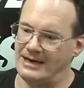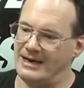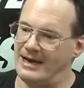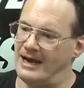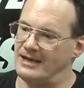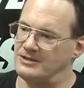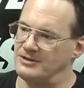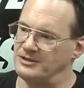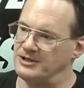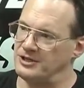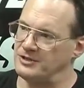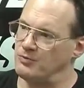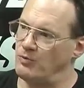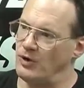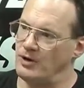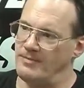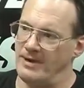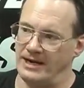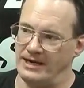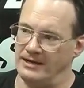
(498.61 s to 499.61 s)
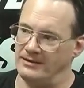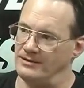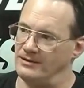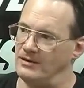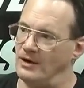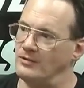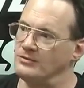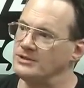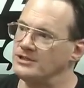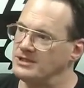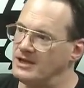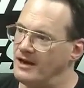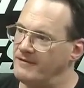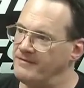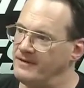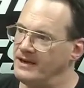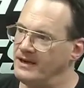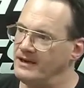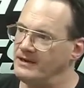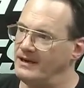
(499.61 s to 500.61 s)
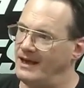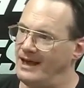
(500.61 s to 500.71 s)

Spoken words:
guys are just worried about getting their own stuff in